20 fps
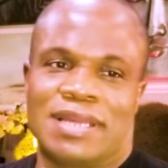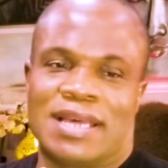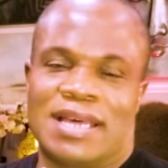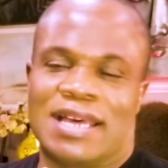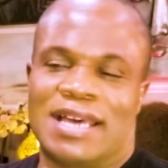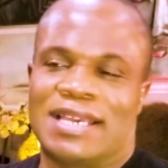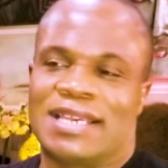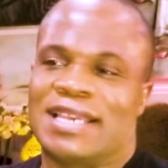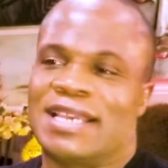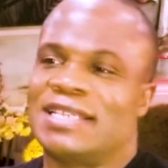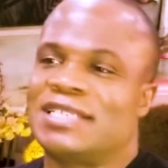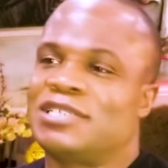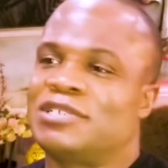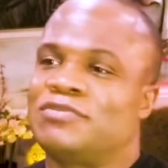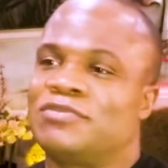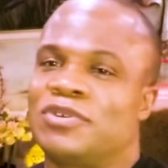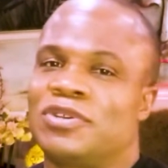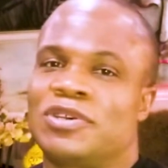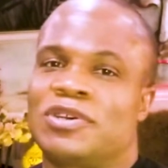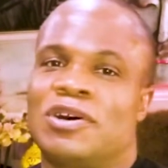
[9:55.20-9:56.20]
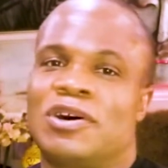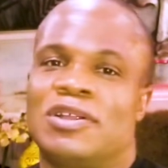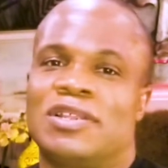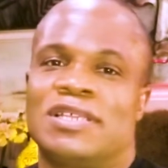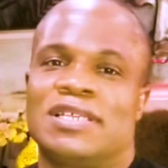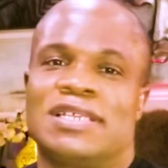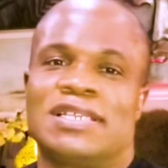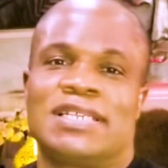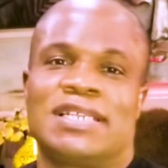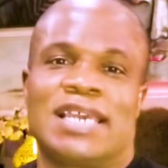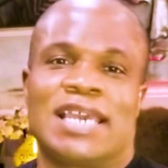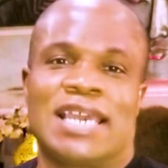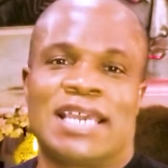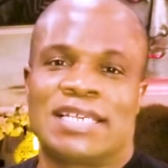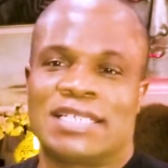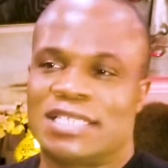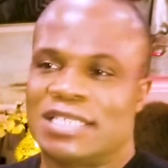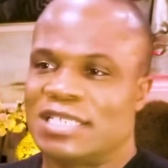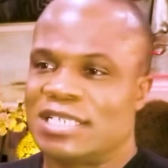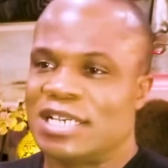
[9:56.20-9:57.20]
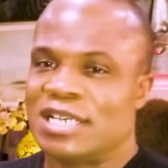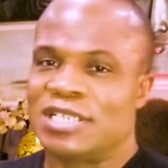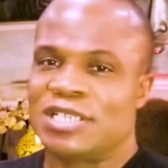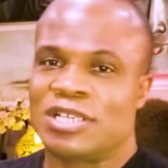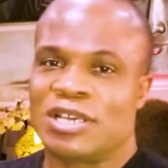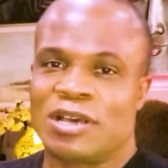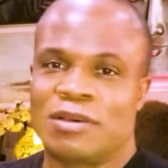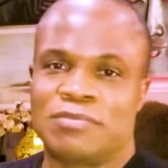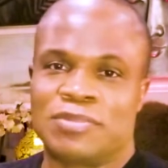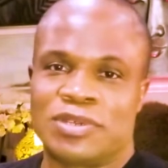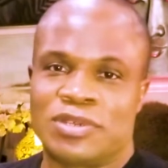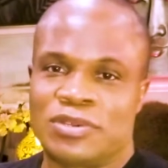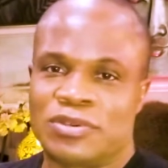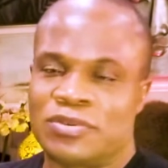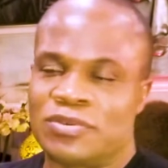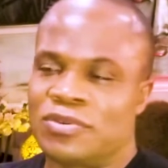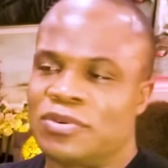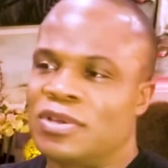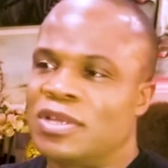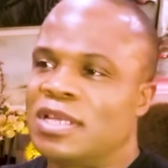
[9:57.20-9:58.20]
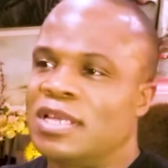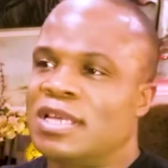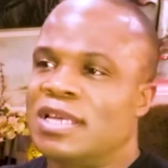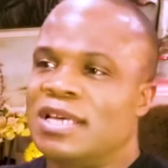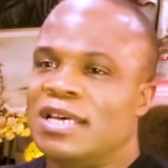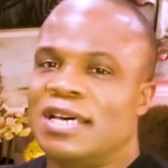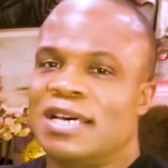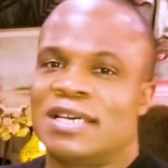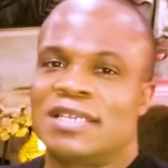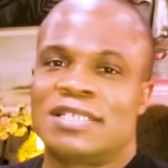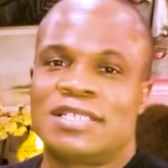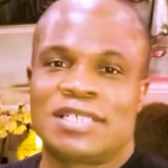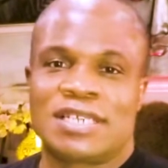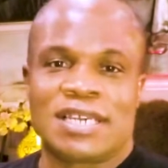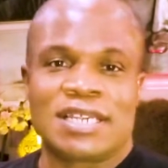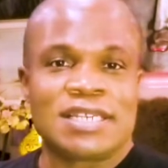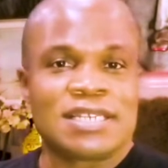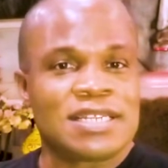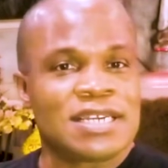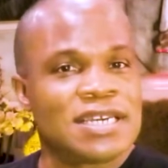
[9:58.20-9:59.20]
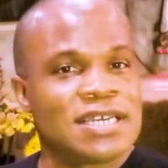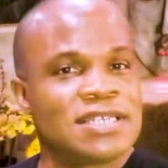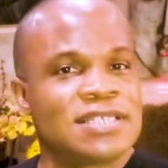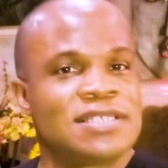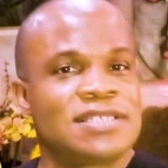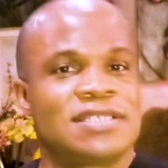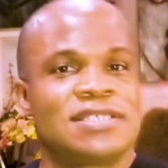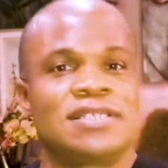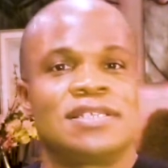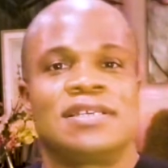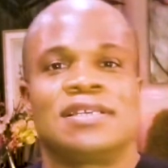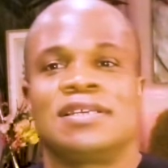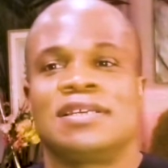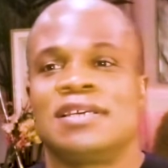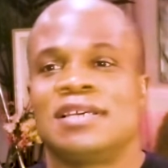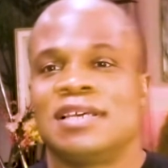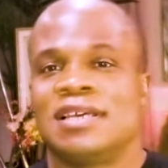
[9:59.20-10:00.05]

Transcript: guess you want to call it the SJW agendas